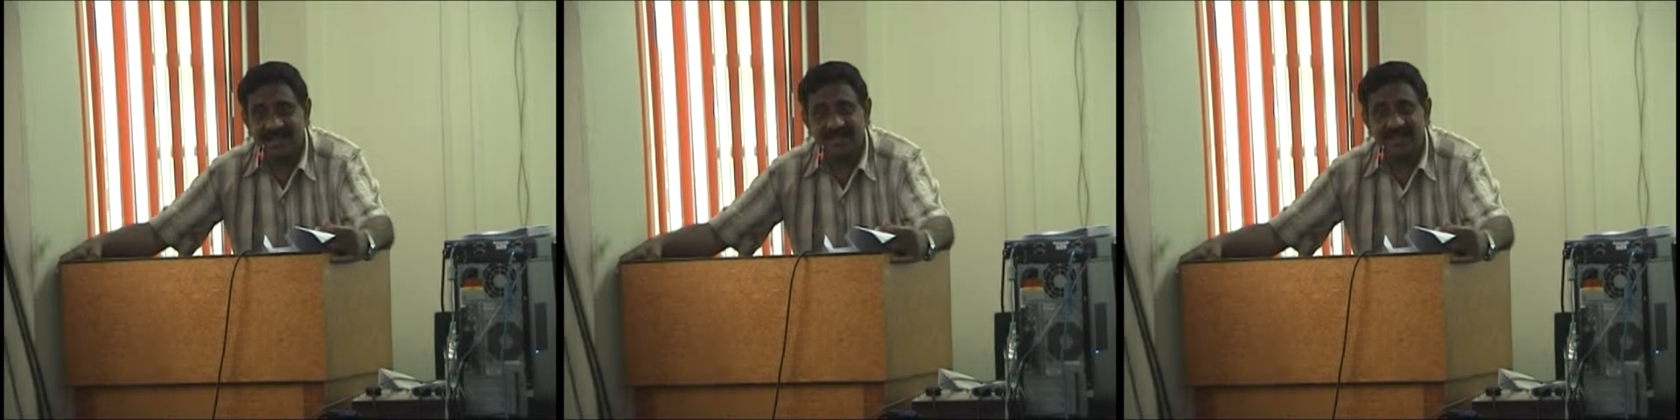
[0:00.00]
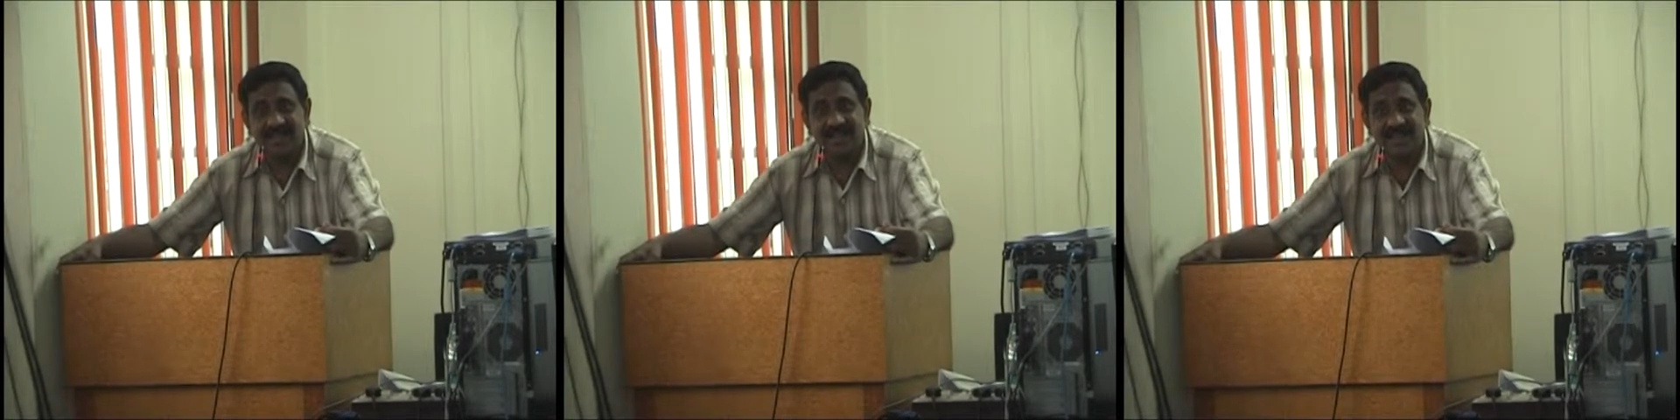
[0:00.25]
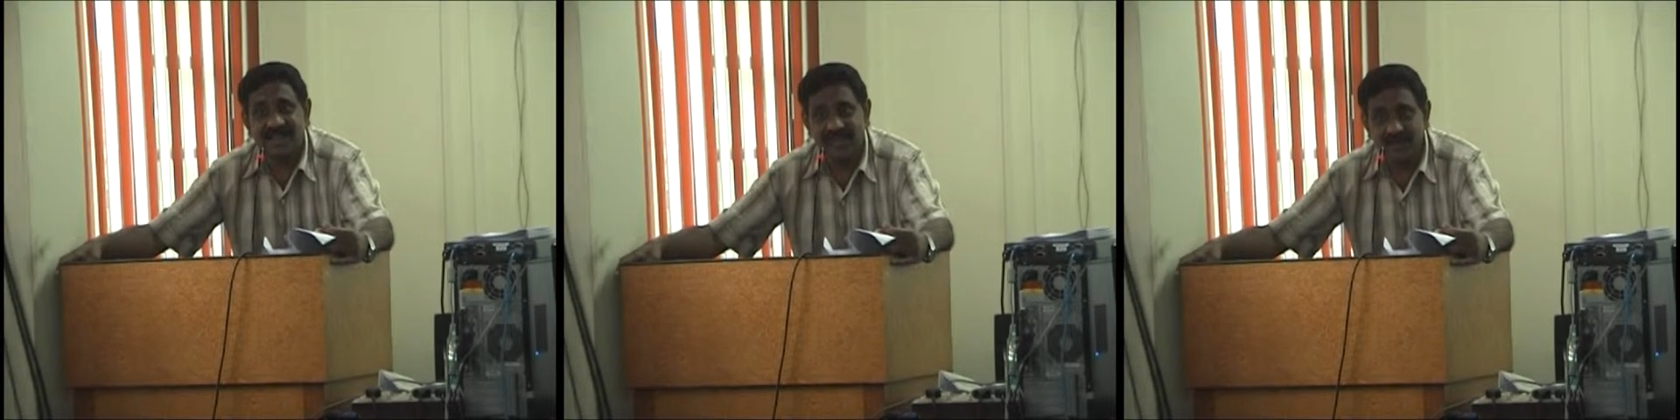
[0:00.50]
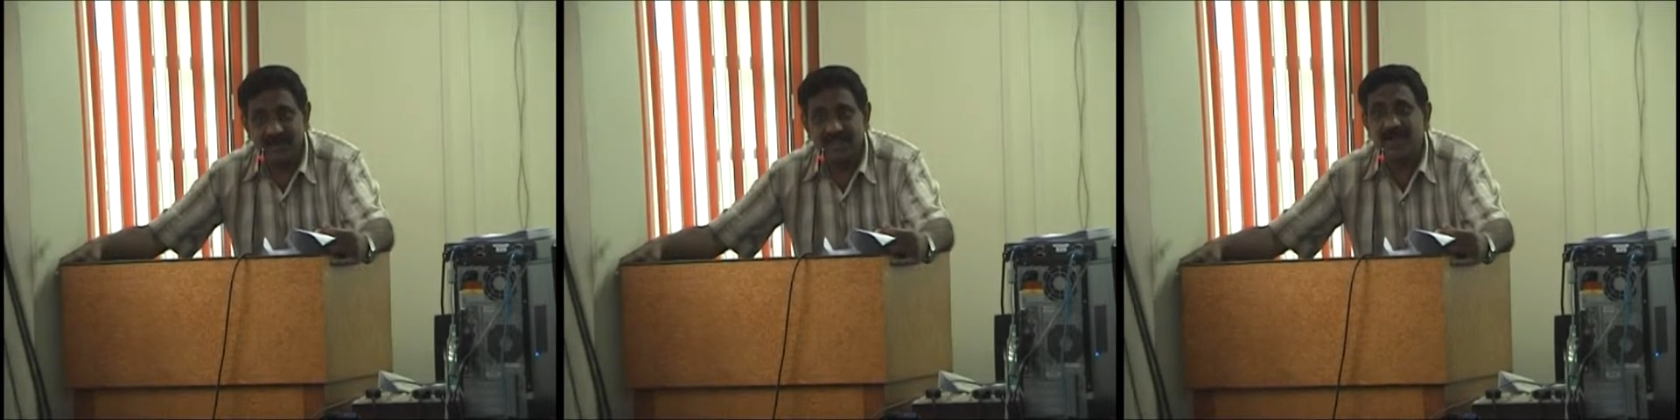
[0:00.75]
that
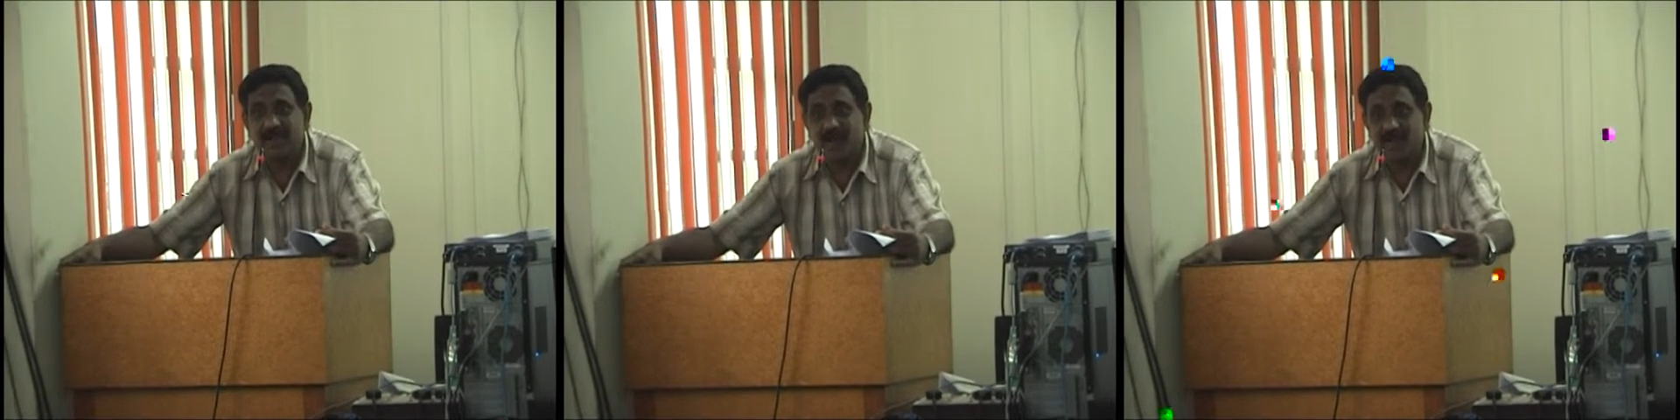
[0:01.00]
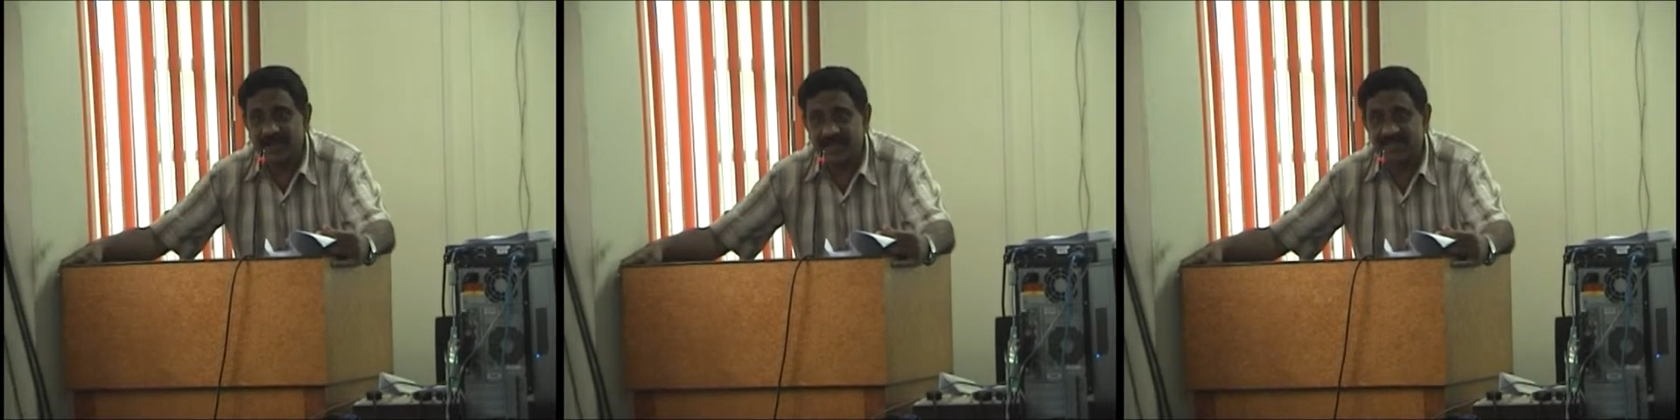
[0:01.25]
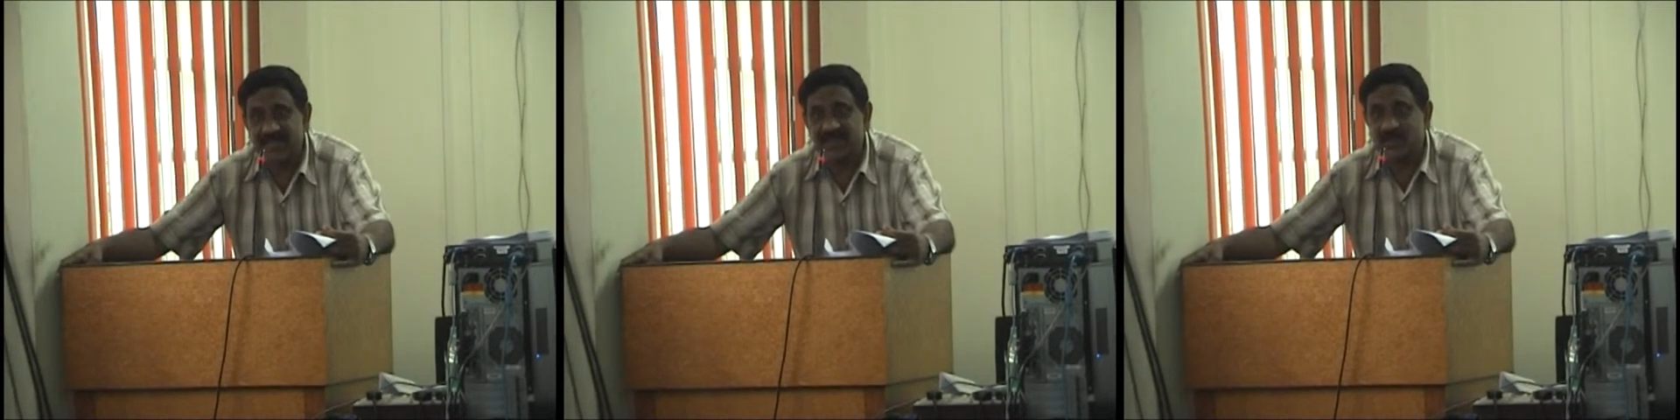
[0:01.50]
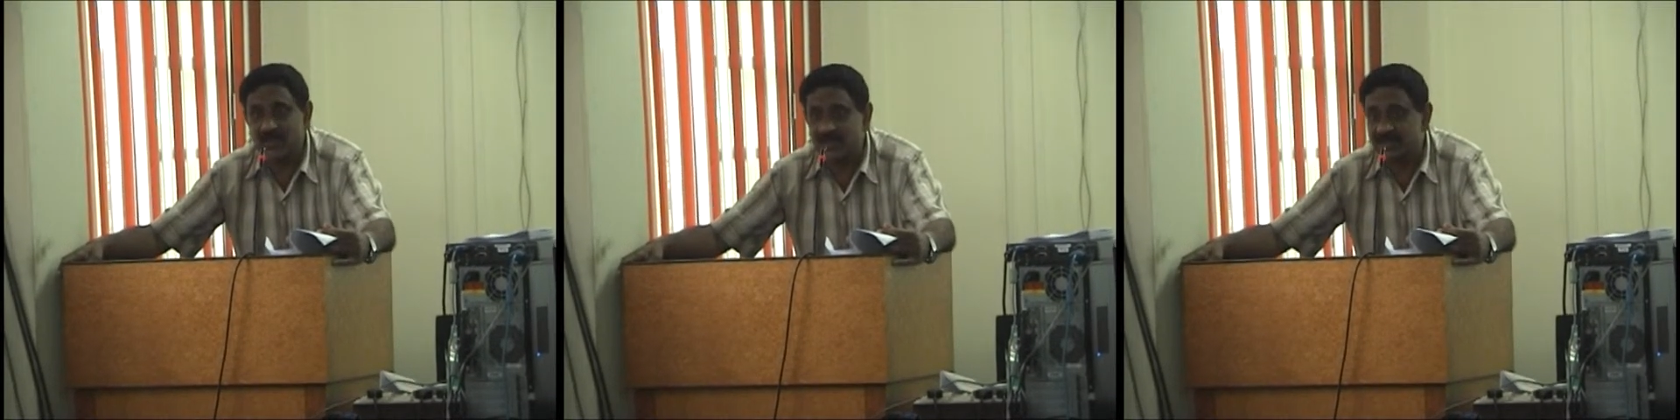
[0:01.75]
along with the progress and
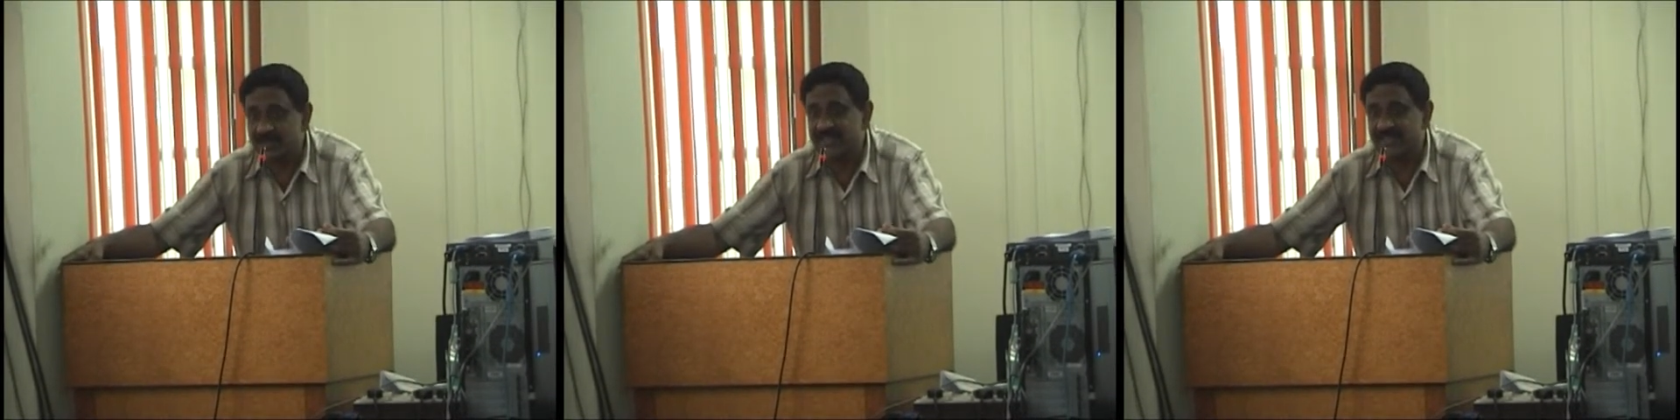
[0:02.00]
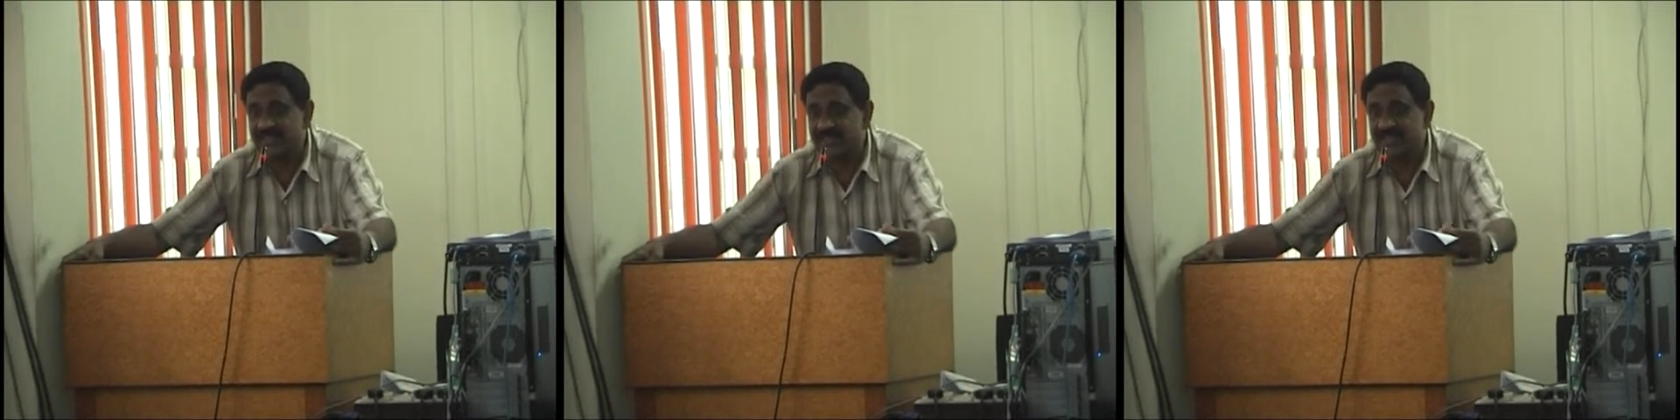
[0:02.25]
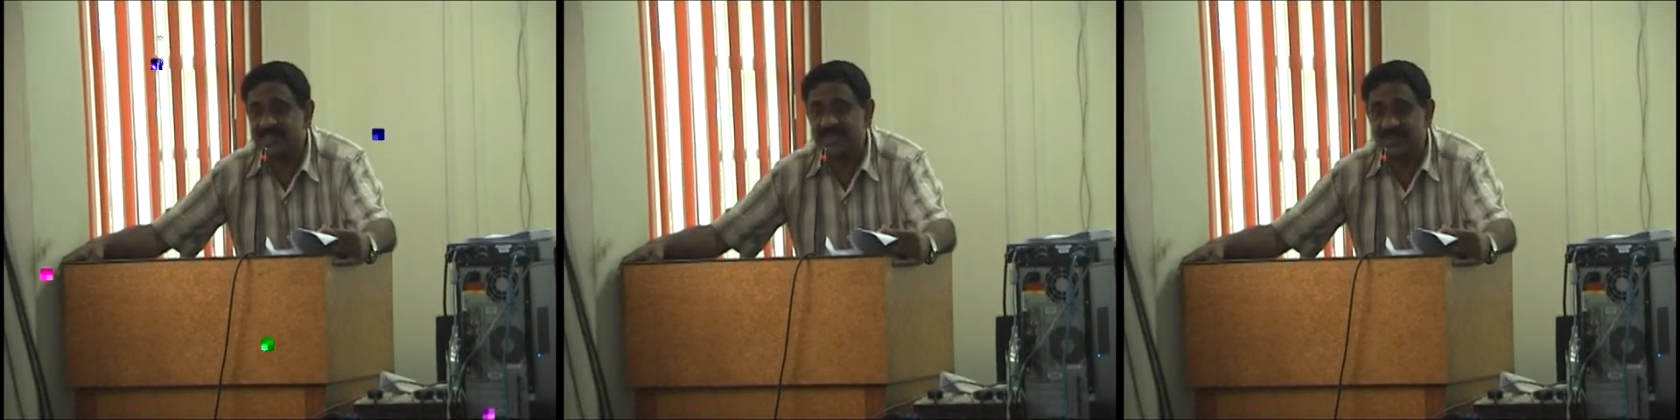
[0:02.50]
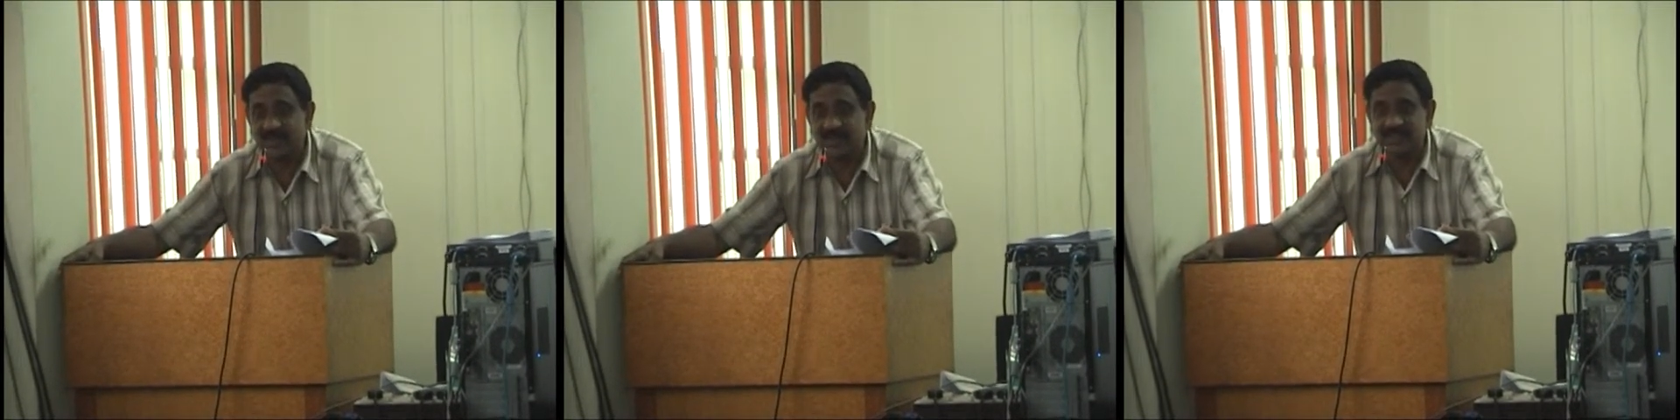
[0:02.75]
growth of the science and
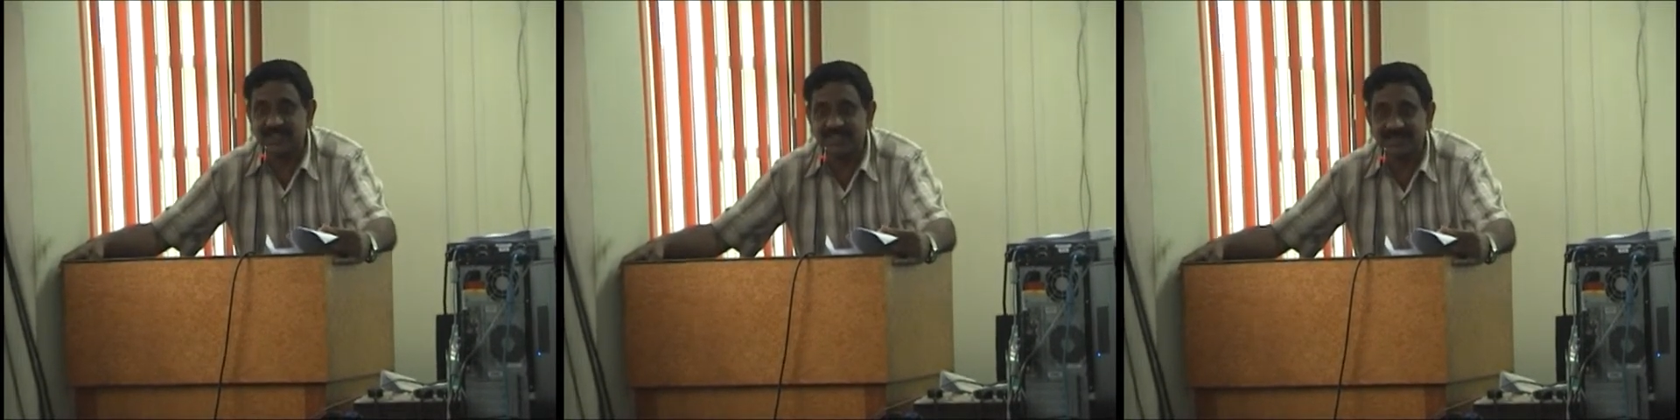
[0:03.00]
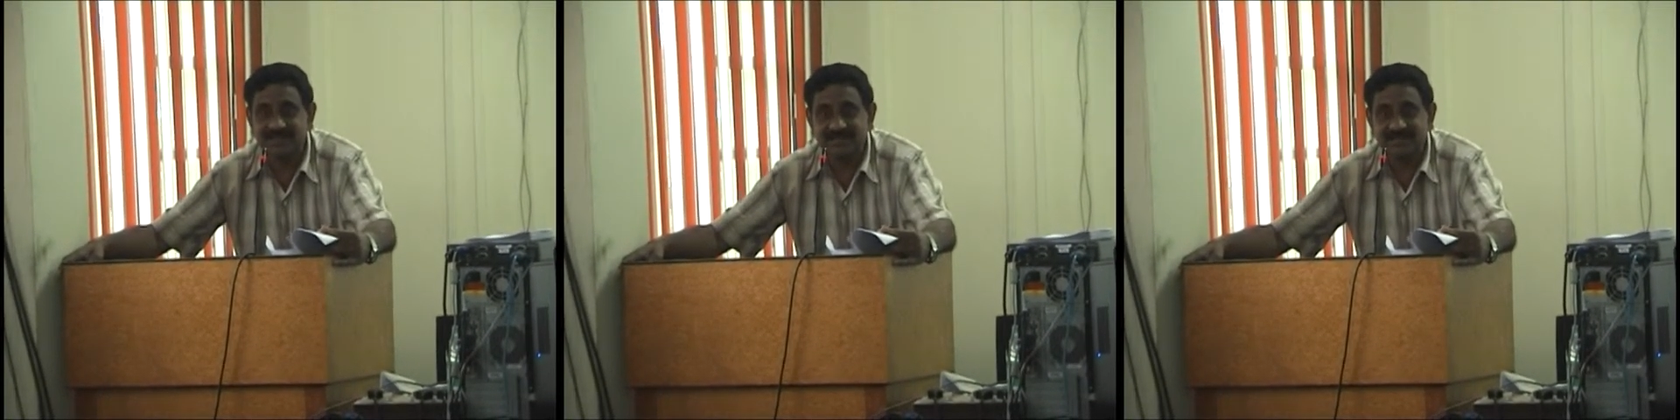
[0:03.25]
technology,